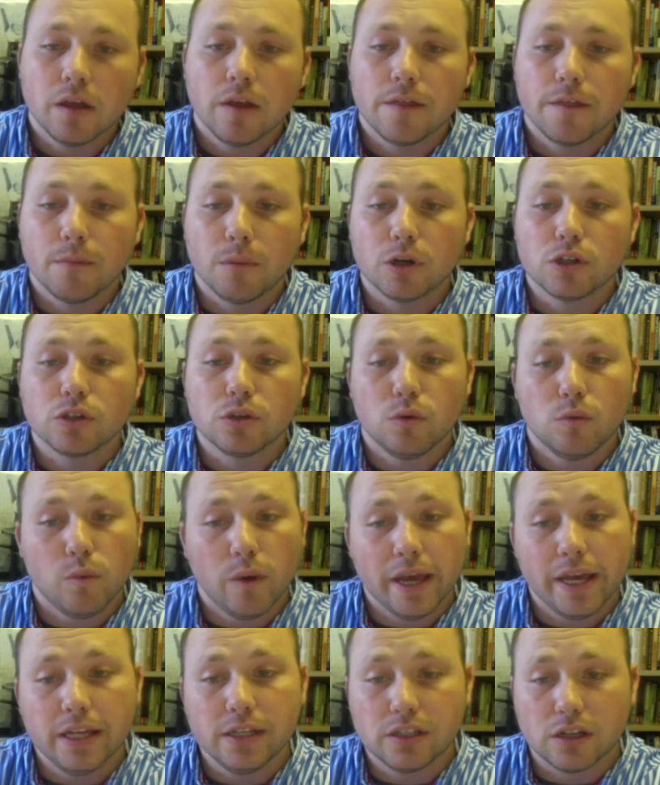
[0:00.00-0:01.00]
The marginal
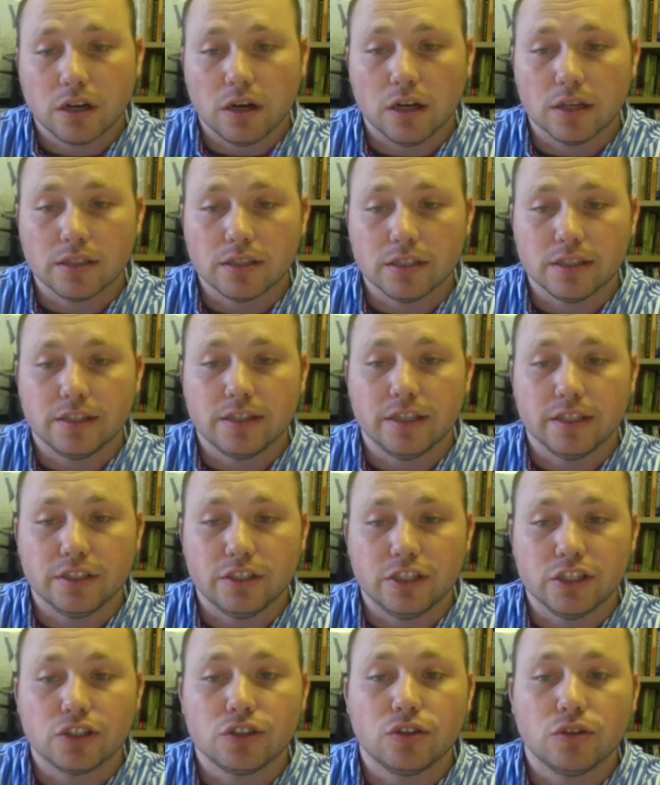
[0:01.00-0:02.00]
wage cost is the
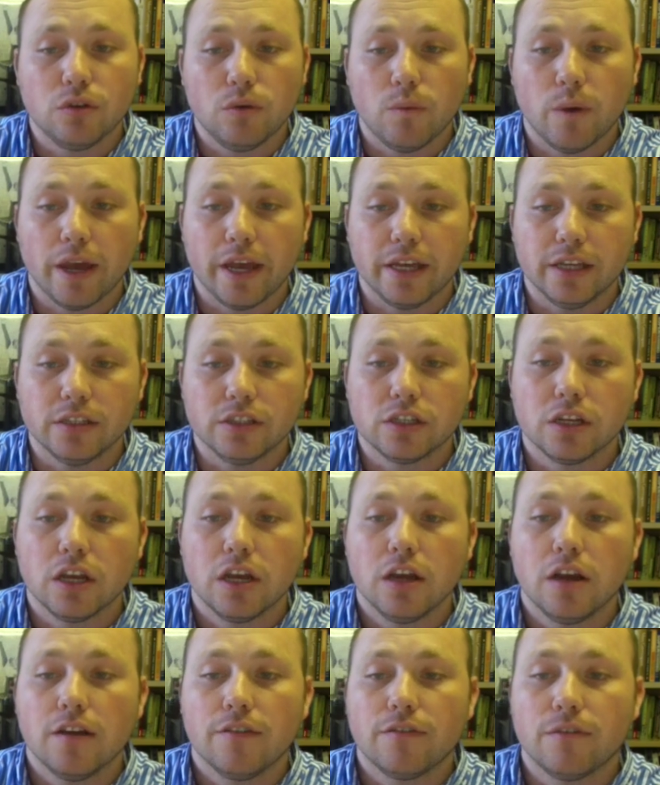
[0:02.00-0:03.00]
additional wage
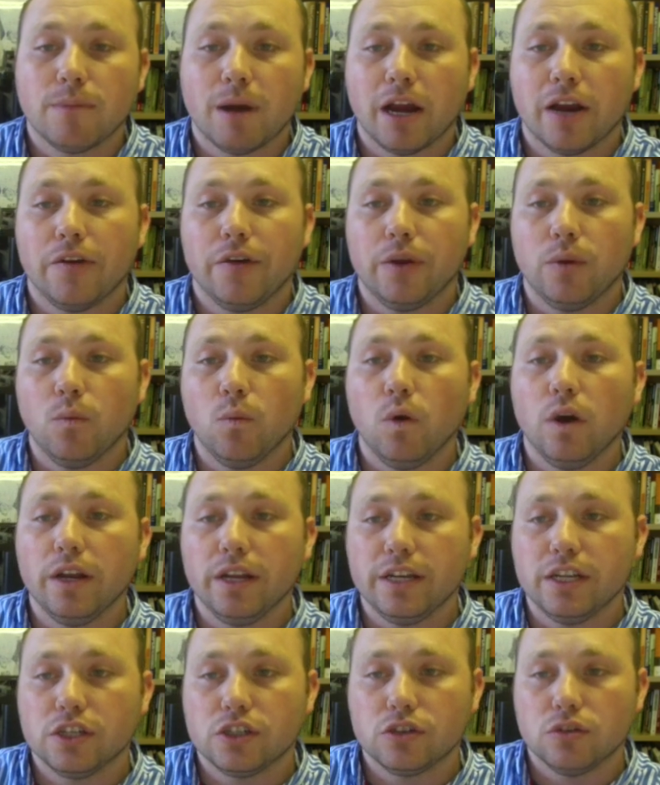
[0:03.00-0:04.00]
from hiring one
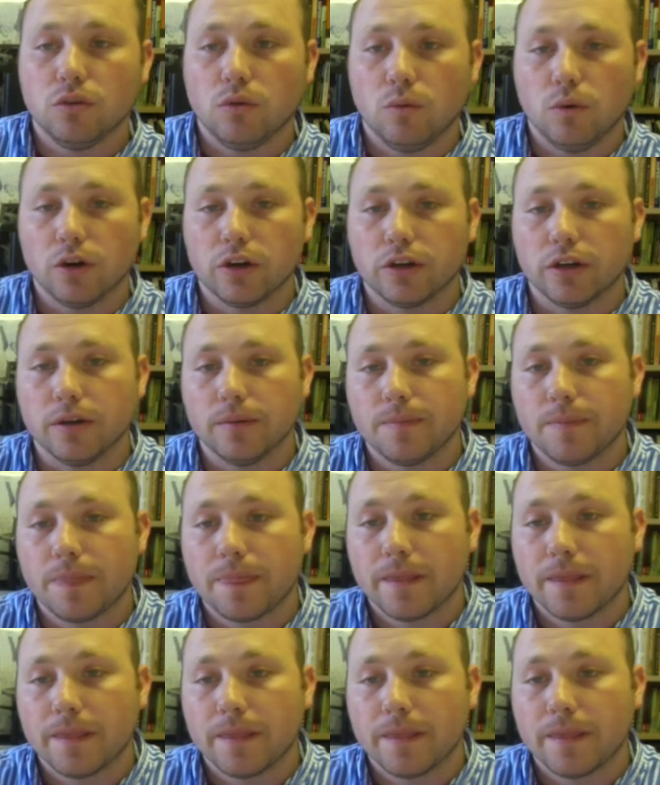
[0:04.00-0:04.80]
additional worker.